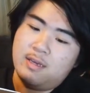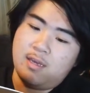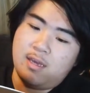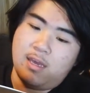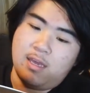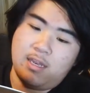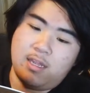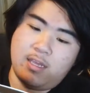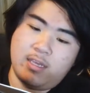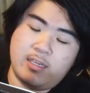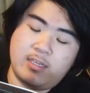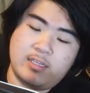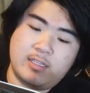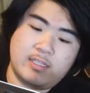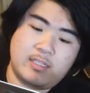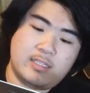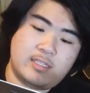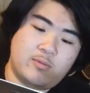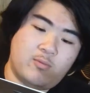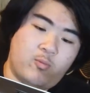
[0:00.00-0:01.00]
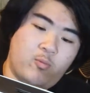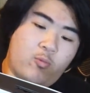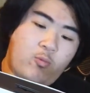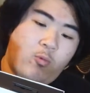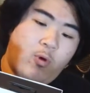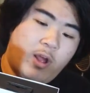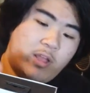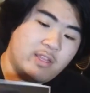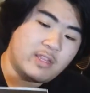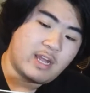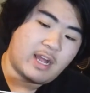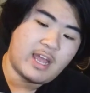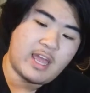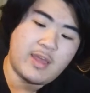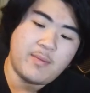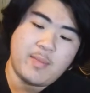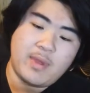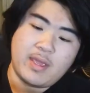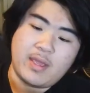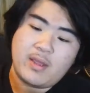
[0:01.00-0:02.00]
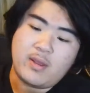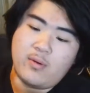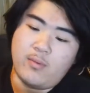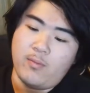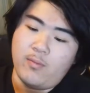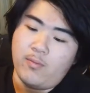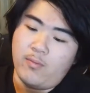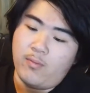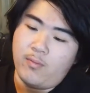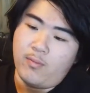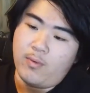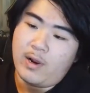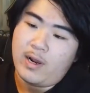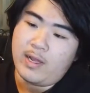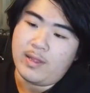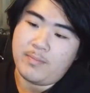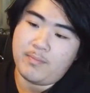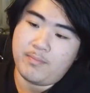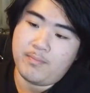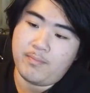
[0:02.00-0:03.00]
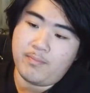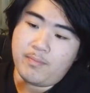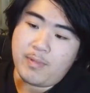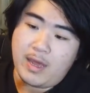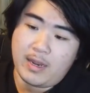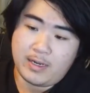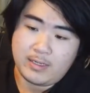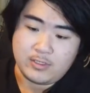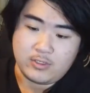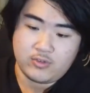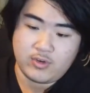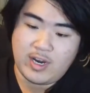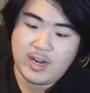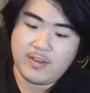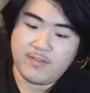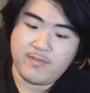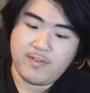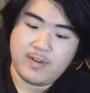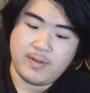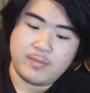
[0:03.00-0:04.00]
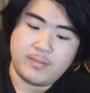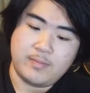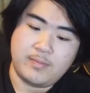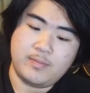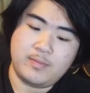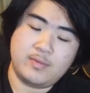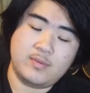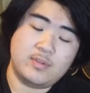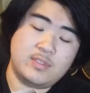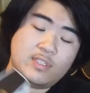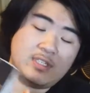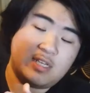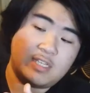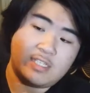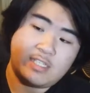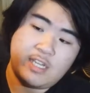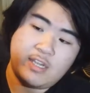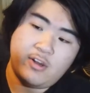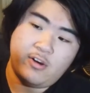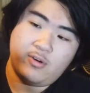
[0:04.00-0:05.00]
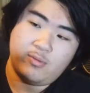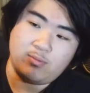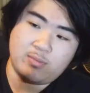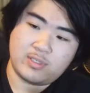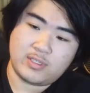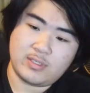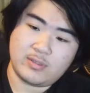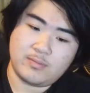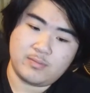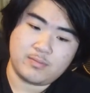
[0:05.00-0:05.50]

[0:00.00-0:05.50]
It is one dynamic, one balance drive, 16 ohms.